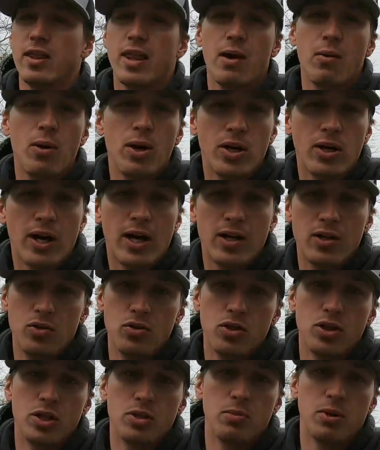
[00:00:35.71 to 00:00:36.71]
That way you're not
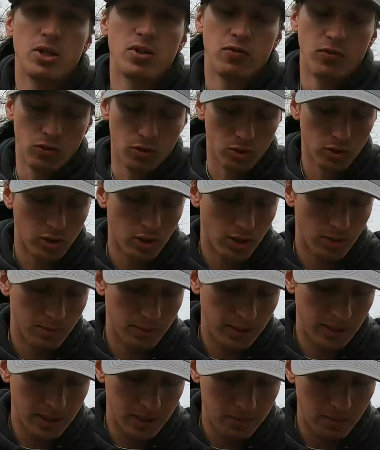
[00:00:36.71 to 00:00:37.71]
using as much
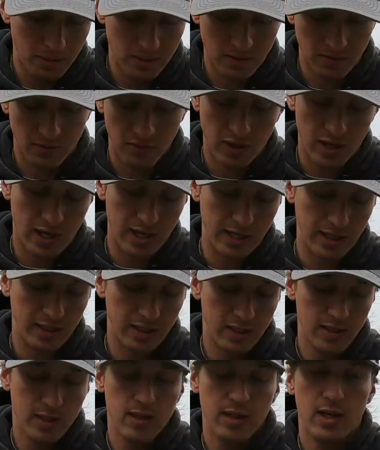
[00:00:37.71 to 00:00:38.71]
fluorocarbon, the expensive line.
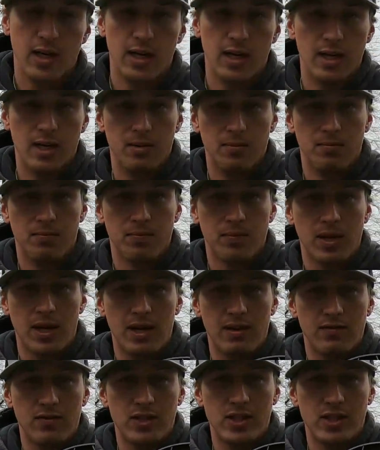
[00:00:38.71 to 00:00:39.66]
I have